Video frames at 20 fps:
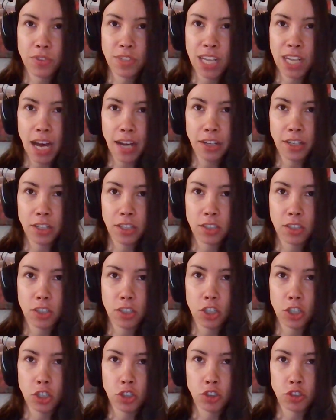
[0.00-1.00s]
not a
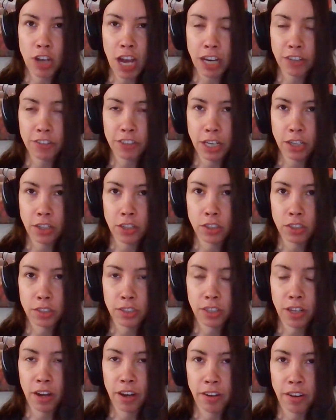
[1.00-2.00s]
good track
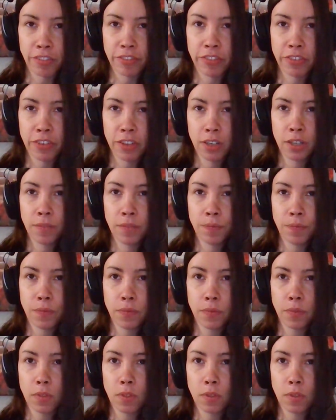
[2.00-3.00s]
record of
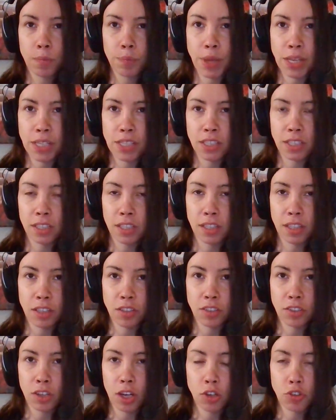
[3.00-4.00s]
basically
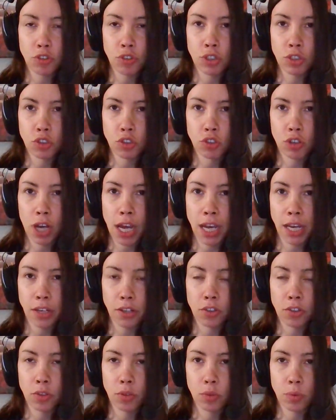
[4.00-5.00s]
these countries
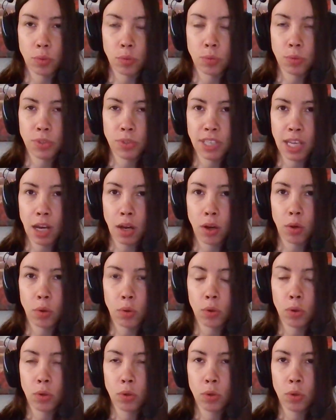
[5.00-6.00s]
trying to
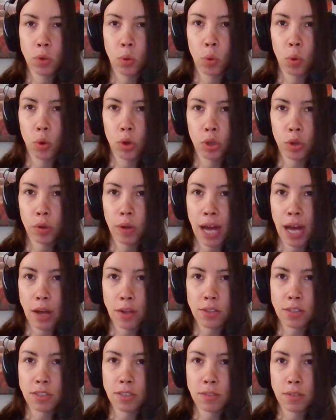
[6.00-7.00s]
sell oil
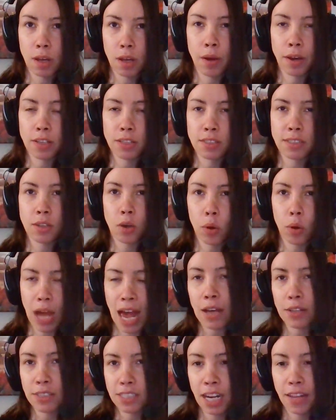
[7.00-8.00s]
outside
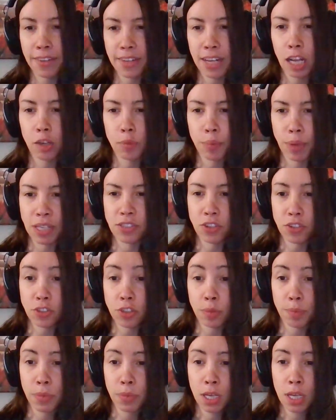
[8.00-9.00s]
of the dollar-based
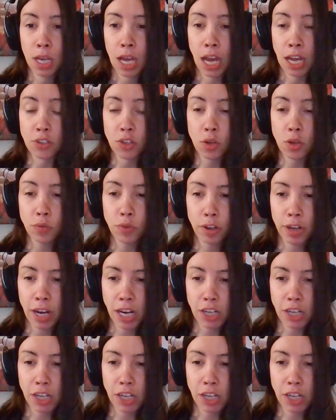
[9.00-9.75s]
system. And so far,